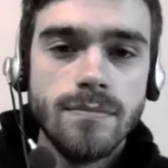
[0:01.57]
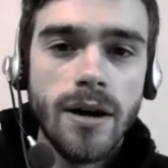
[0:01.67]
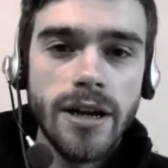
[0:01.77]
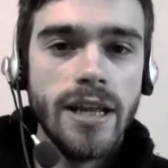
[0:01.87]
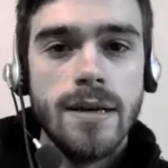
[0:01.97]

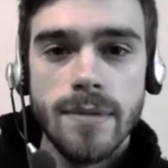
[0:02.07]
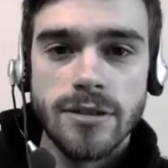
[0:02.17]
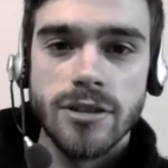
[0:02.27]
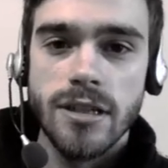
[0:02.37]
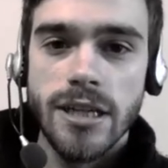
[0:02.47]
My name is
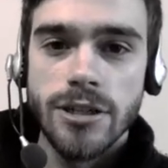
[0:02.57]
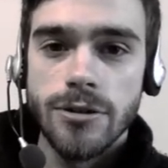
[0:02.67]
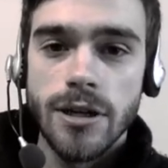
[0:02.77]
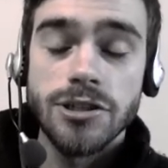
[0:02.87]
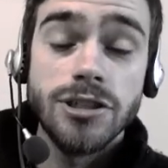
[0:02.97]

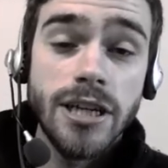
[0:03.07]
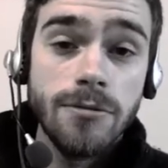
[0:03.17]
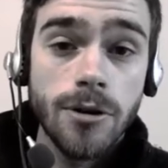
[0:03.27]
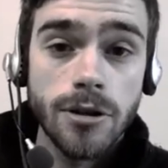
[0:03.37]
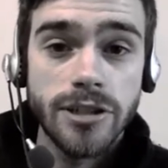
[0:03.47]
Solaito, and today
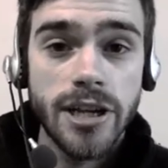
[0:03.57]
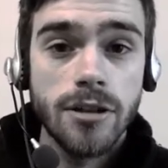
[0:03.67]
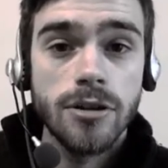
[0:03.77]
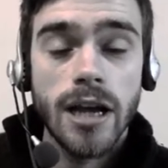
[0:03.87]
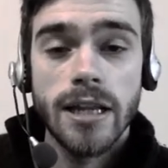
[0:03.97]
we're gonna take a
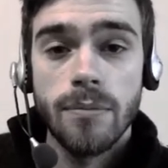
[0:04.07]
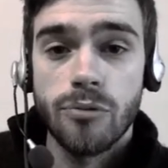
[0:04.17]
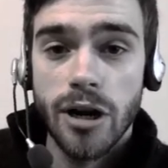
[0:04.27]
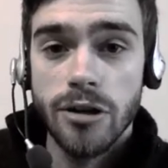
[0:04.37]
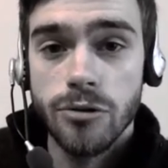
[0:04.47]
look at a
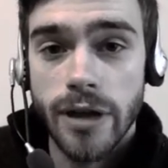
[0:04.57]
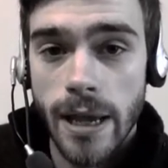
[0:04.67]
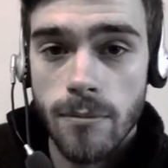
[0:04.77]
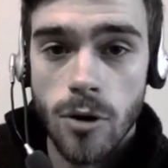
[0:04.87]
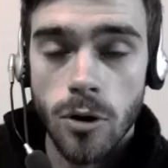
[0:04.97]
brand new
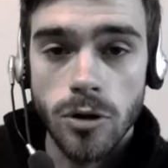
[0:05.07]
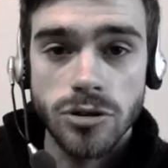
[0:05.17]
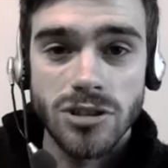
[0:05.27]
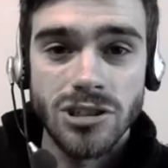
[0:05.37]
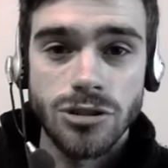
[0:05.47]
game
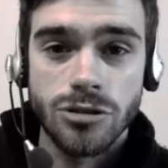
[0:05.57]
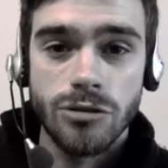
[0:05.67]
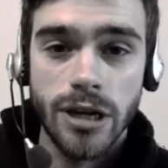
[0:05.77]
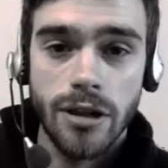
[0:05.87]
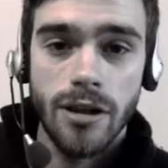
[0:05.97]
called The
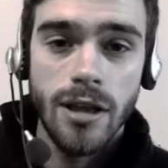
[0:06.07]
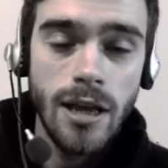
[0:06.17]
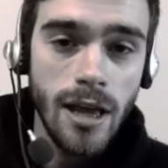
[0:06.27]
Trail.